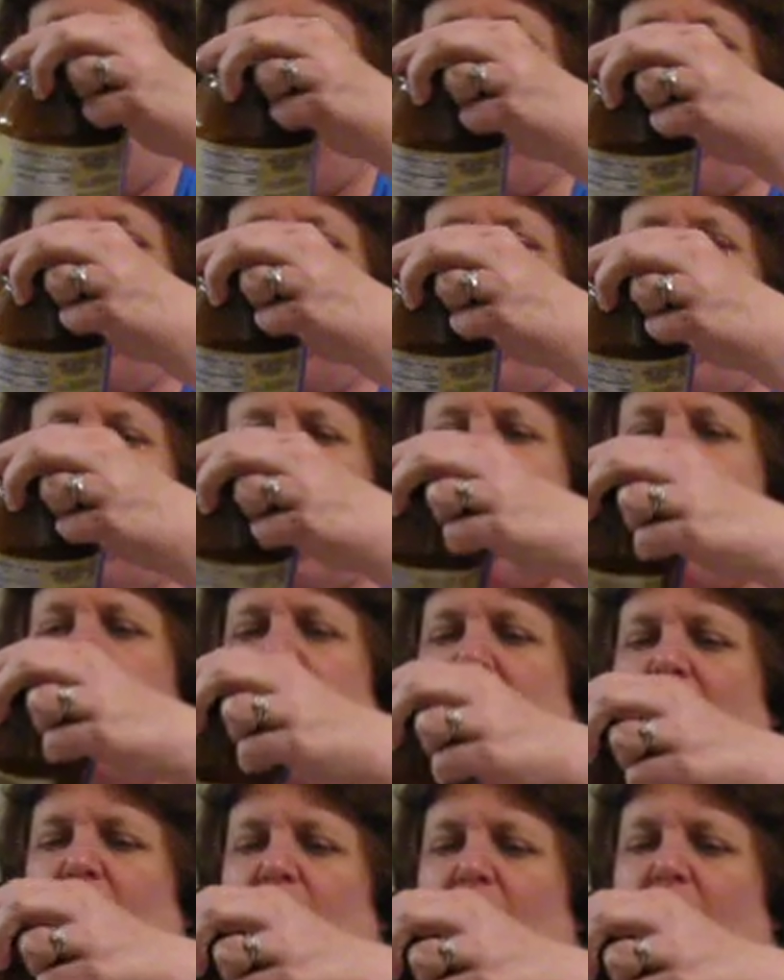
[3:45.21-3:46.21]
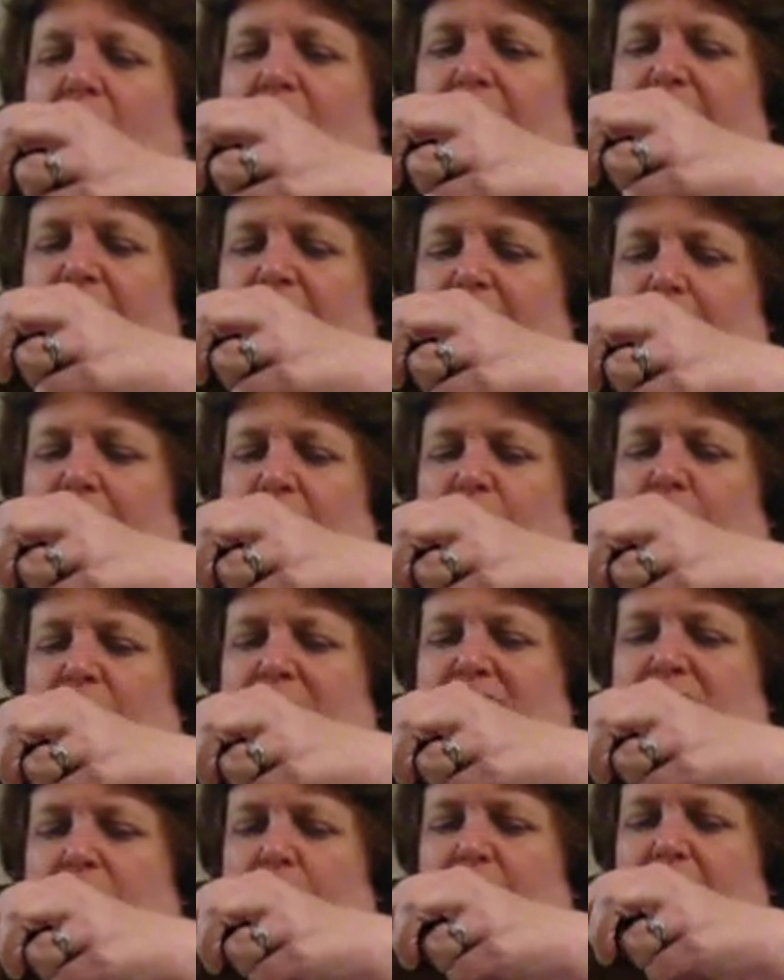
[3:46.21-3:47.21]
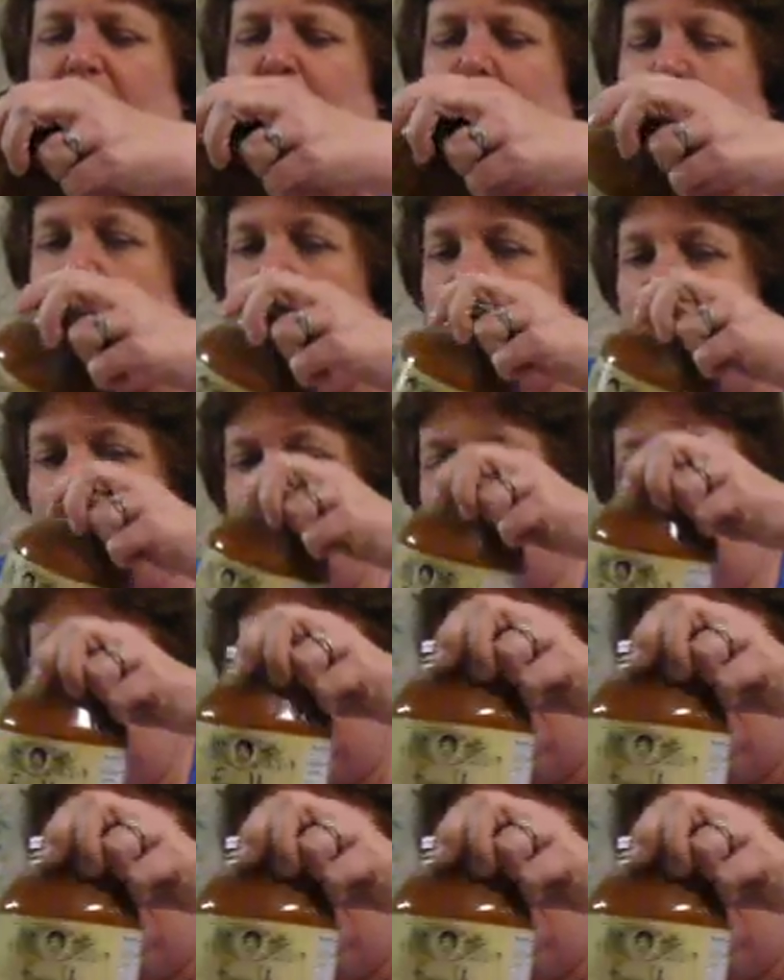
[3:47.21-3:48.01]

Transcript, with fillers: chili kickoff family recipe mix.